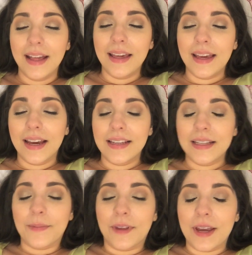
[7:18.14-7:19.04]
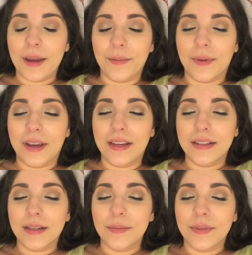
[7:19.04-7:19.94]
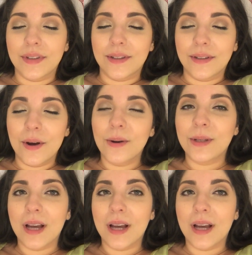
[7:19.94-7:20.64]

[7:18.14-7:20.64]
Hey guys, I'm lying in bed because I'm so